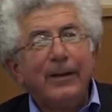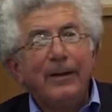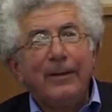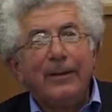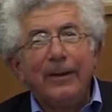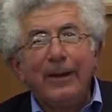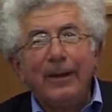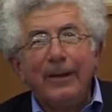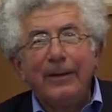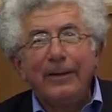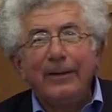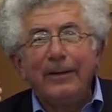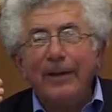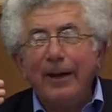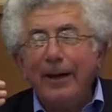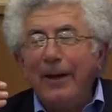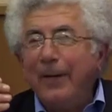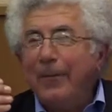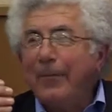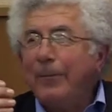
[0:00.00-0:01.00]
that
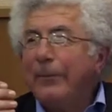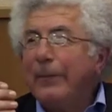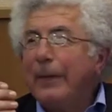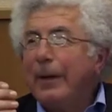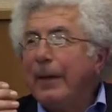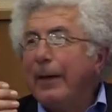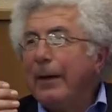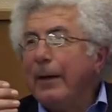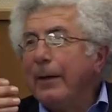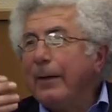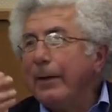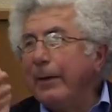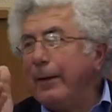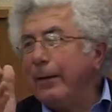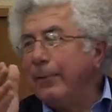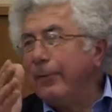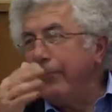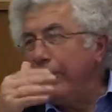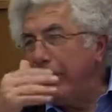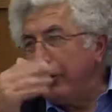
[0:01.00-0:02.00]

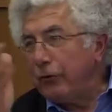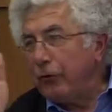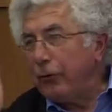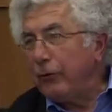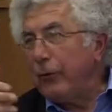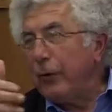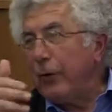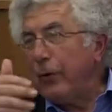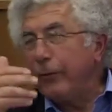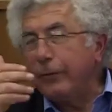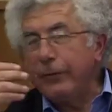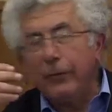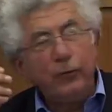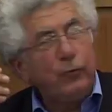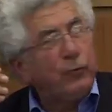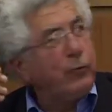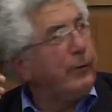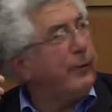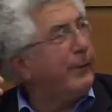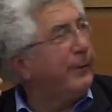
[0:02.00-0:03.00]
the visionary of the
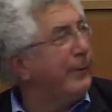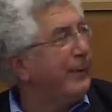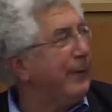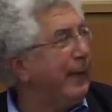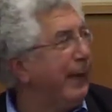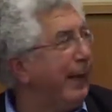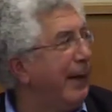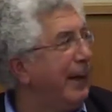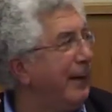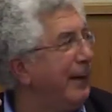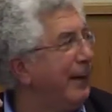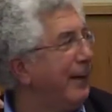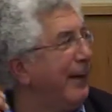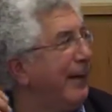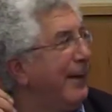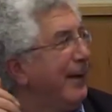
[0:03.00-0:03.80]
Jewish state,